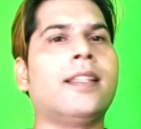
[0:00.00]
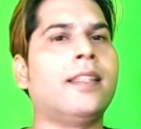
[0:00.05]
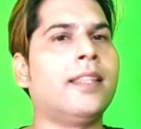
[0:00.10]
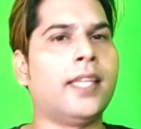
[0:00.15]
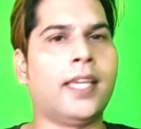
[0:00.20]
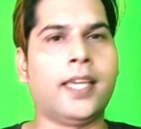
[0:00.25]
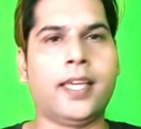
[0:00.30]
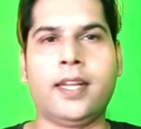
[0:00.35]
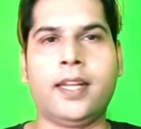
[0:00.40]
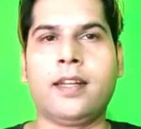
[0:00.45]

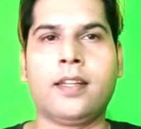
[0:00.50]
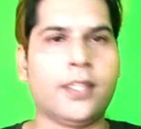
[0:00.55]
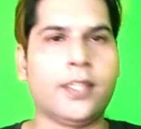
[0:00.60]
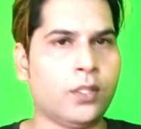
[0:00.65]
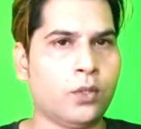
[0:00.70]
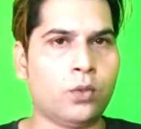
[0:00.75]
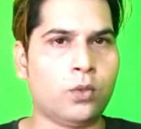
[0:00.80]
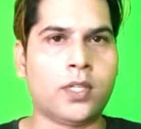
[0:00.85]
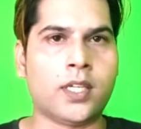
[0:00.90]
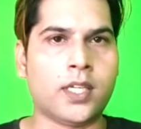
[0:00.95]
then
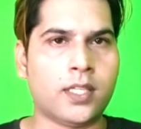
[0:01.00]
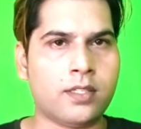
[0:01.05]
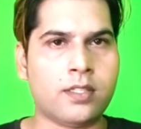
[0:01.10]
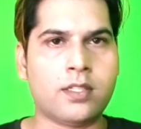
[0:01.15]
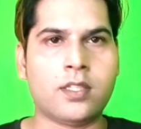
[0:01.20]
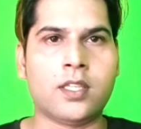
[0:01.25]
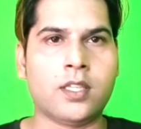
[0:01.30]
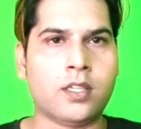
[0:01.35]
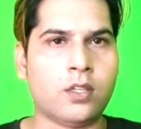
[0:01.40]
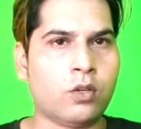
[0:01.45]
you can
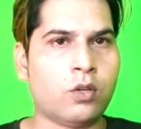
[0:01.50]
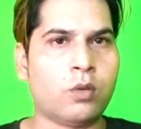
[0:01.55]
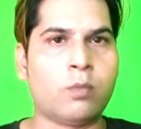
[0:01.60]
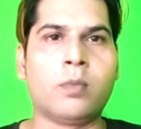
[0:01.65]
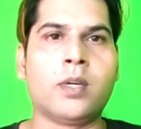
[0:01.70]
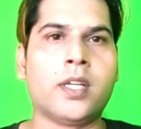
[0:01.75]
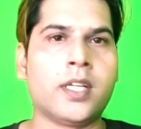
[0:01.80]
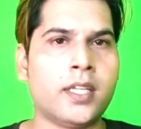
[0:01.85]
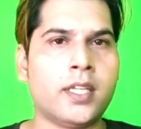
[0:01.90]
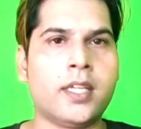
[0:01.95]
see your
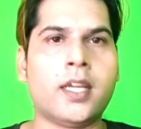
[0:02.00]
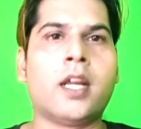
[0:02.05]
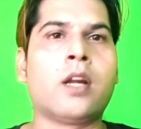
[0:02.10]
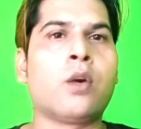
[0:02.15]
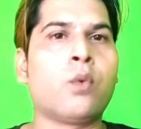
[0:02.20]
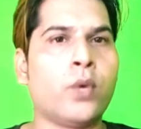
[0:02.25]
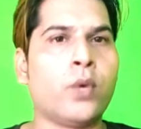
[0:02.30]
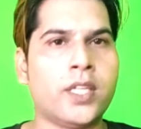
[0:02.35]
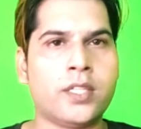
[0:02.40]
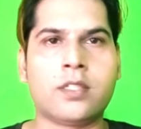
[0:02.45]
money are
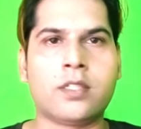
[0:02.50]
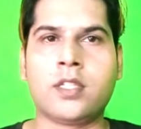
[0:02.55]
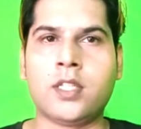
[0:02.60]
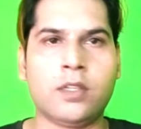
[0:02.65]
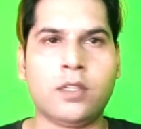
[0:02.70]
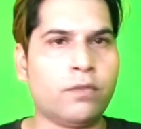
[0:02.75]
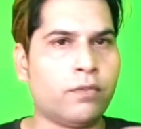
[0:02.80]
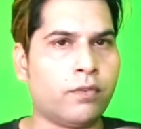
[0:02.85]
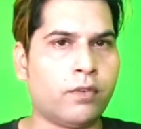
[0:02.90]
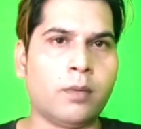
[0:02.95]

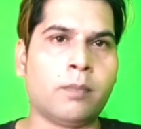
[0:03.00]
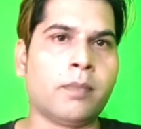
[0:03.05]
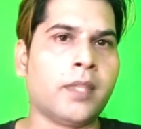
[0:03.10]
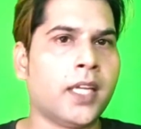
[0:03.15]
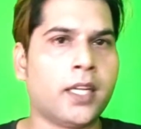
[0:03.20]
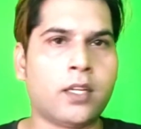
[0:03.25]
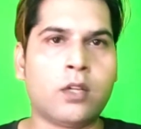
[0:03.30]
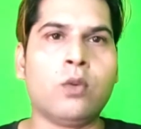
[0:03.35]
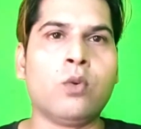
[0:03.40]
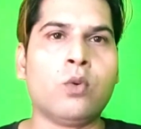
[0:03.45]
wasting from
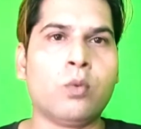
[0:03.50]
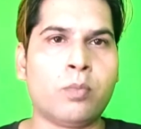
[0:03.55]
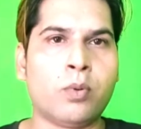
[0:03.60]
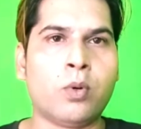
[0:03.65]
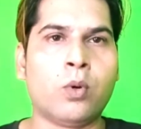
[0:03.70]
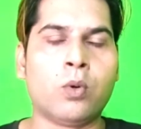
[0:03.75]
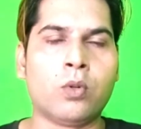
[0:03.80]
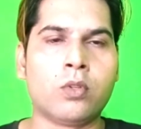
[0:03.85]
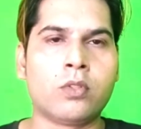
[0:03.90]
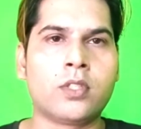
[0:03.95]
that
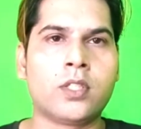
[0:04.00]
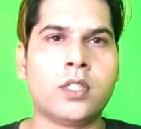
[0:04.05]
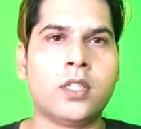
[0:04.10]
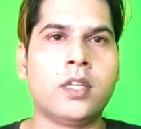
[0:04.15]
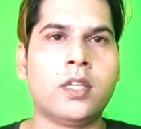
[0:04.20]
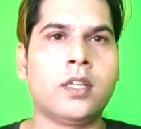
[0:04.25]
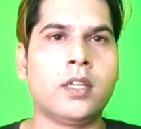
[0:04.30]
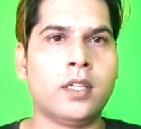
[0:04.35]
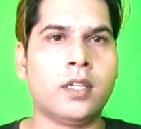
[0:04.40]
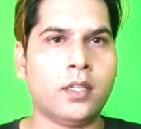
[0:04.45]
loopholes.
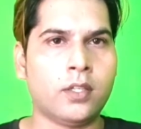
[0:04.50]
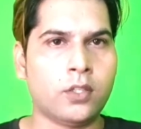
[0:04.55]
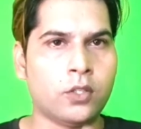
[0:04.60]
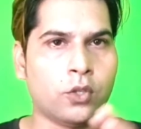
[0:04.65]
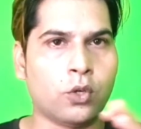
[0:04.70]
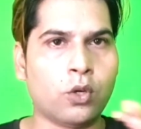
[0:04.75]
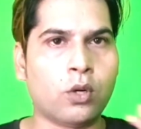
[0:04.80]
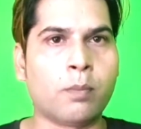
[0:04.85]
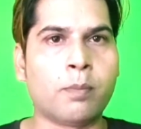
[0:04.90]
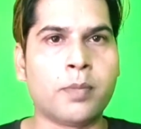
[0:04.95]

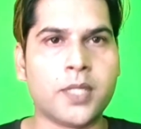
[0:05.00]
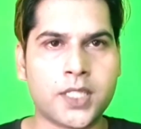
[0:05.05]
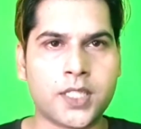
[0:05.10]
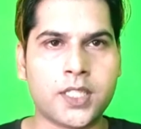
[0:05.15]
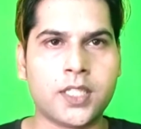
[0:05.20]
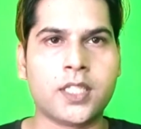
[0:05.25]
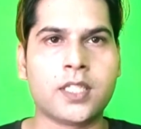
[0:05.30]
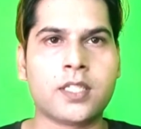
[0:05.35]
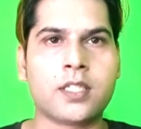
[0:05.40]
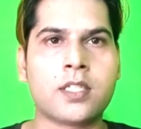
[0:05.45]
Your
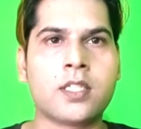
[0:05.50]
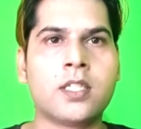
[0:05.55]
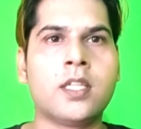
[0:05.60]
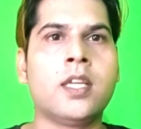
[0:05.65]
business